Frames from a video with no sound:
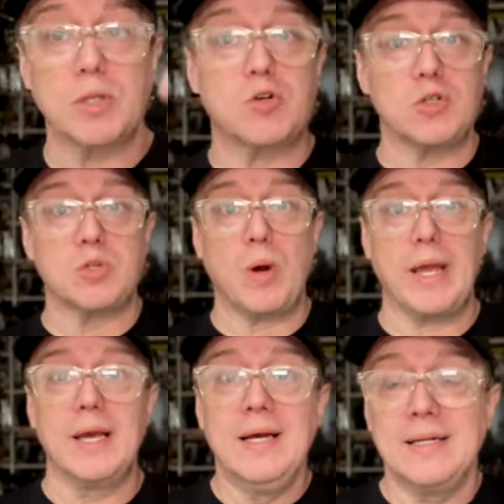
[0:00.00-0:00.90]
with across the
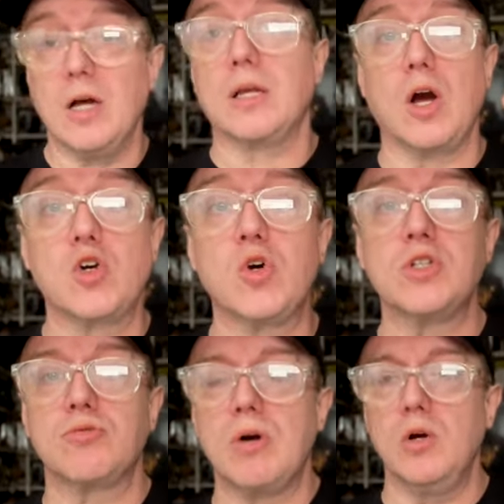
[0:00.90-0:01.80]
way, across
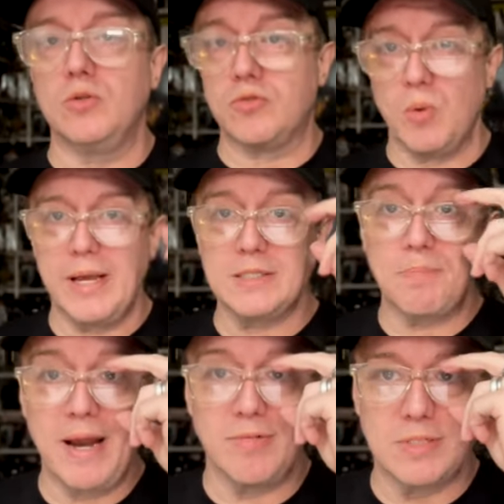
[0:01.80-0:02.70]
the road from where his
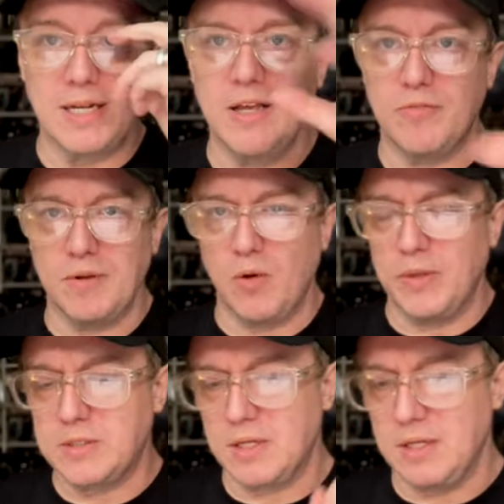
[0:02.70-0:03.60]
parents live on
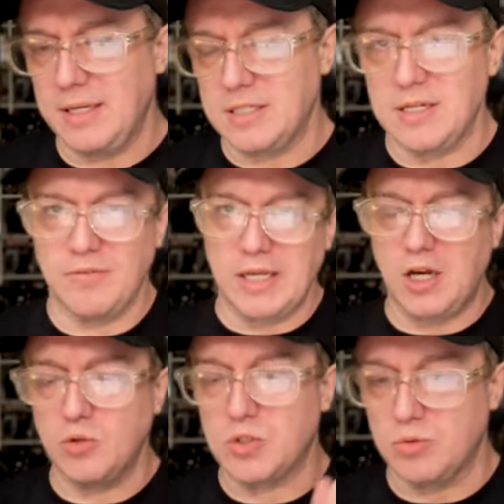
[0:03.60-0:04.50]
this in this lovely
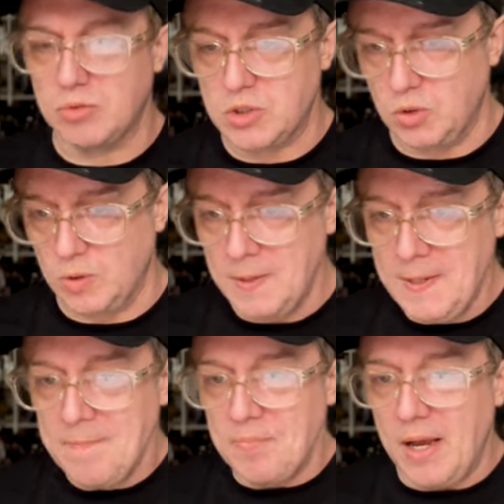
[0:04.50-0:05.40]
coastal resort.
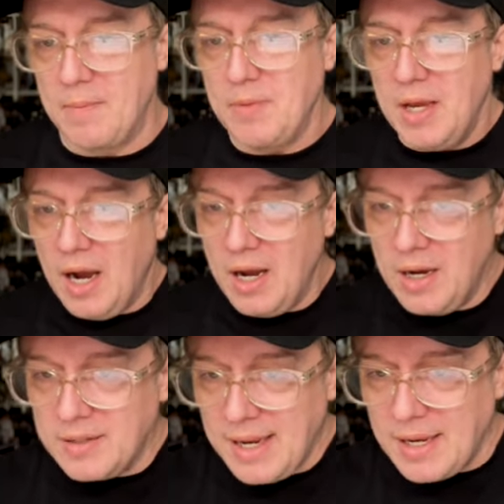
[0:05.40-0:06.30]
Um,
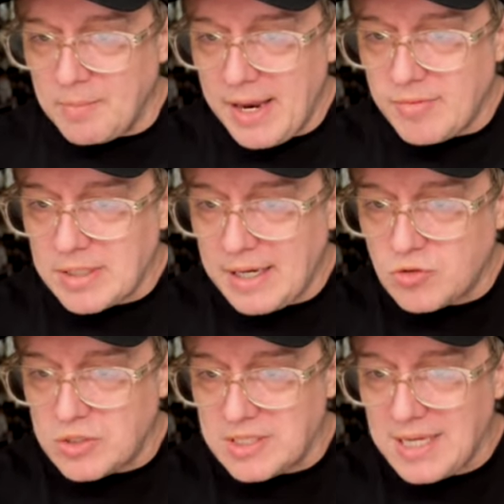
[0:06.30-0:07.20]
her name, the
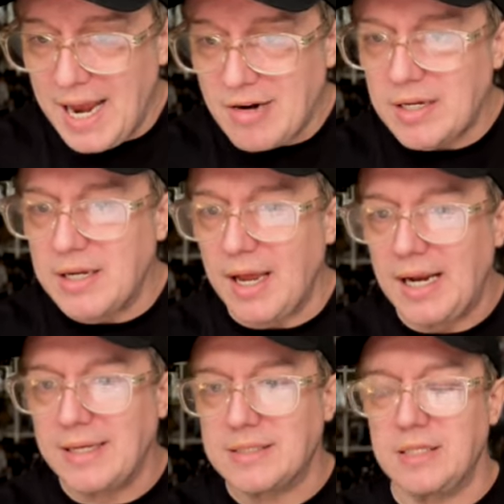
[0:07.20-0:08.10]
actress, is Erika
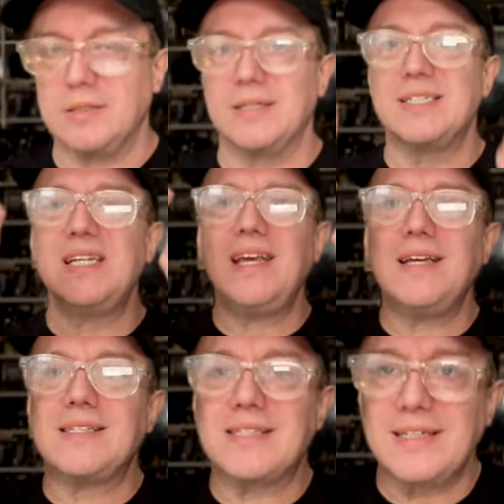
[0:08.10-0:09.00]
Alexander. She
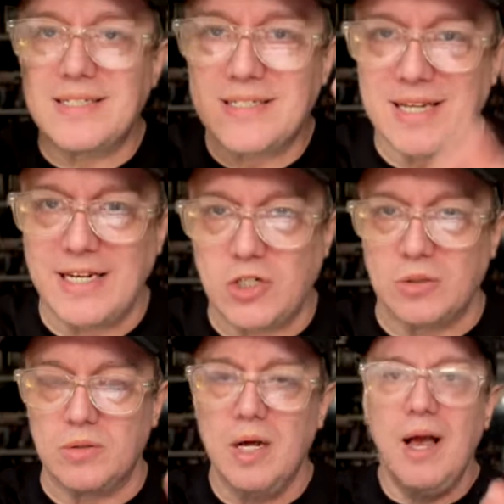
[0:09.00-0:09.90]
is
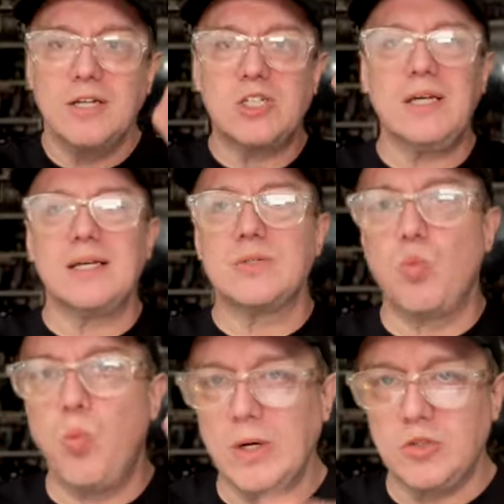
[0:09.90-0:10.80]
sensational. She is
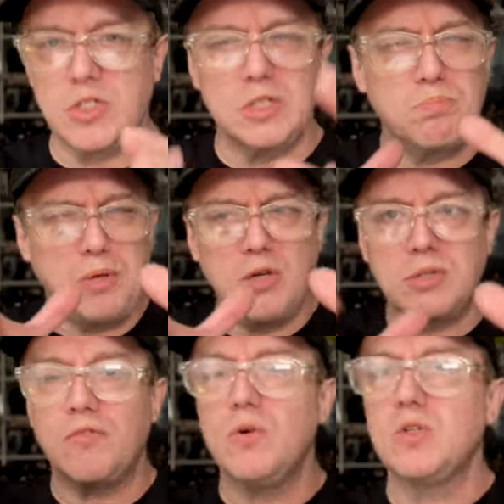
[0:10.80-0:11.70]
wondrous. She's
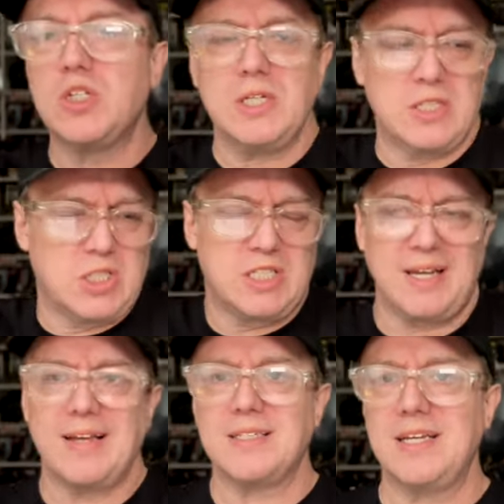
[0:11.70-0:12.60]
beautiful. She's
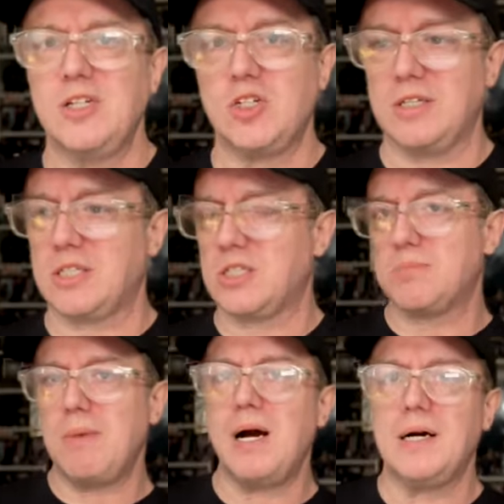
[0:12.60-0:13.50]
sassy. She's
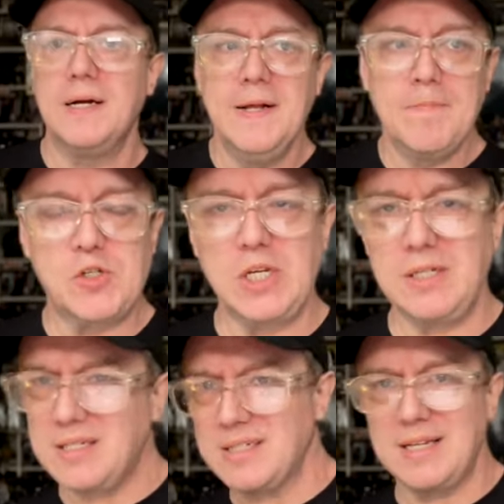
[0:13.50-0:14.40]
smart. She
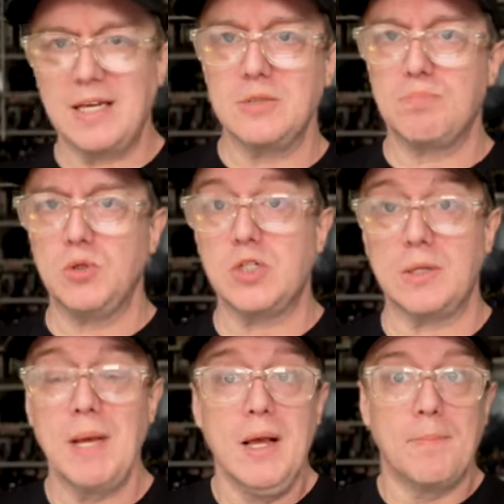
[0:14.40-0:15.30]
doesn't take his
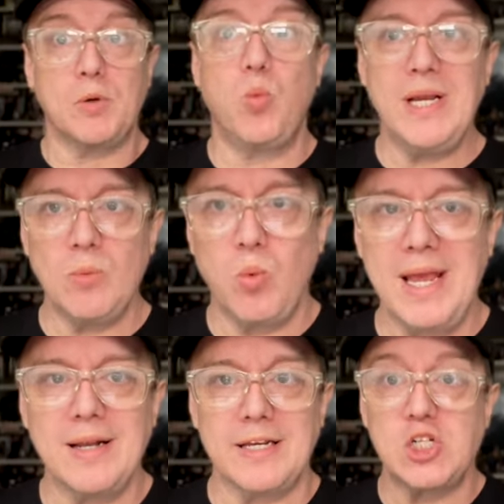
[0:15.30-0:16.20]
bullshit. But
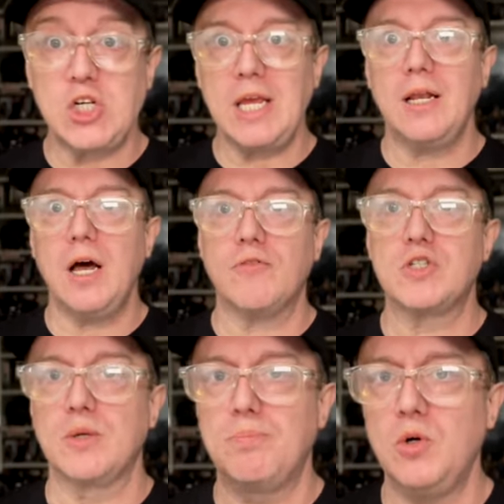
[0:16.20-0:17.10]
weirdly, she loves
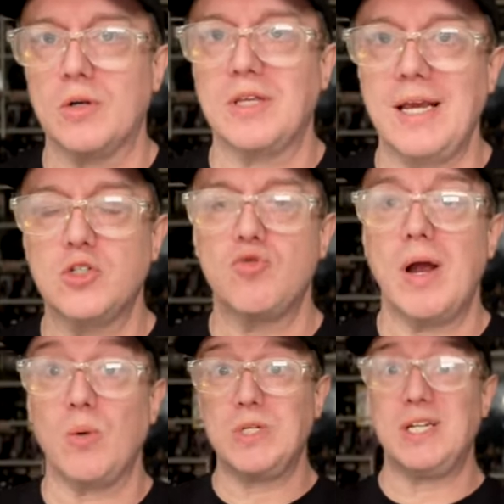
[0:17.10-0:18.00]
the book that he's
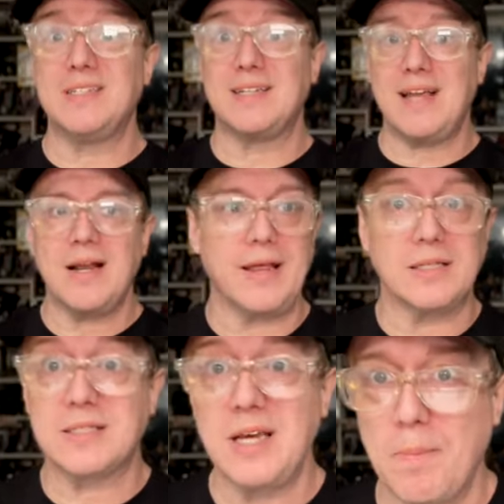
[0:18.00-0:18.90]
writing, which incidentally, at
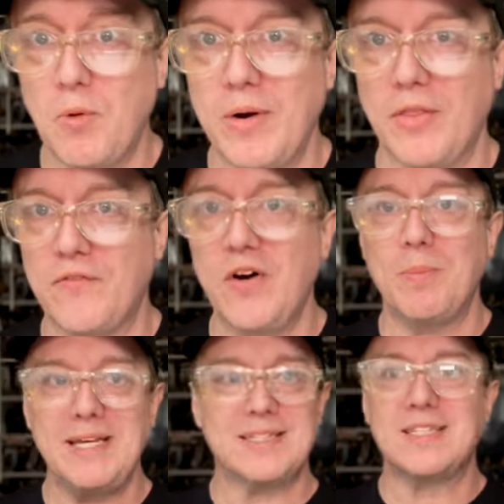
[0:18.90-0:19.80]
a certain point in the film,
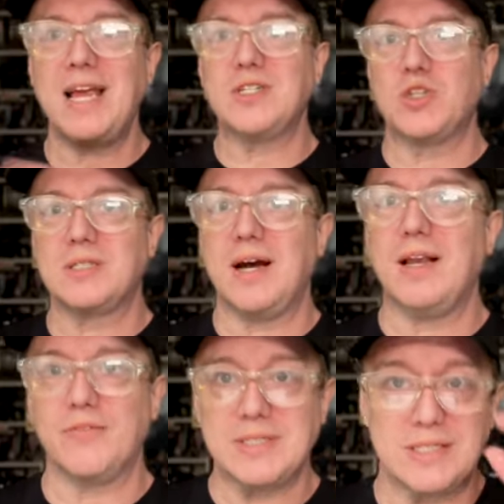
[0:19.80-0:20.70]
he's changed the
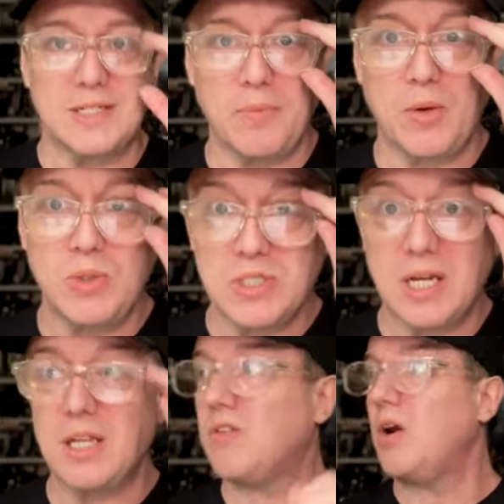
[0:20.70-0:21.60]
title of it to something which is
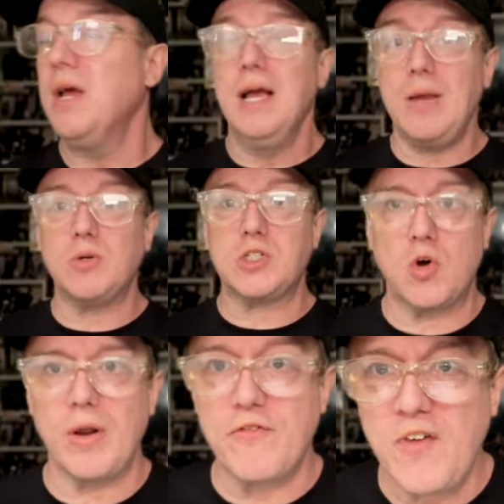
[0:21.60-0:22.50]
going to throw... He wants to
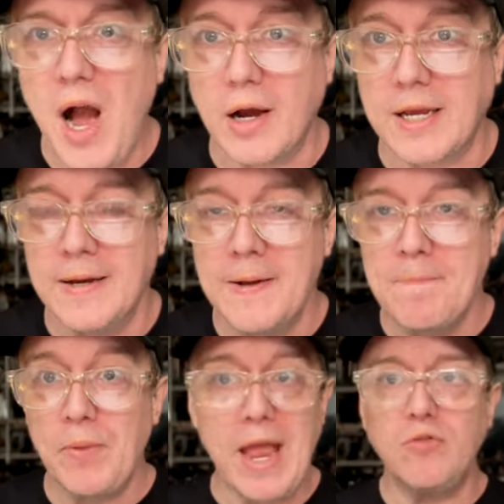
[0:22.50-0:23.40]
call it Fuck
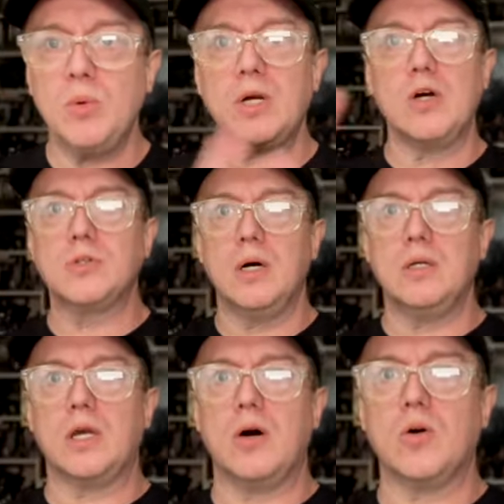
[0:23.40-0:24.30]
everyone goes, you can't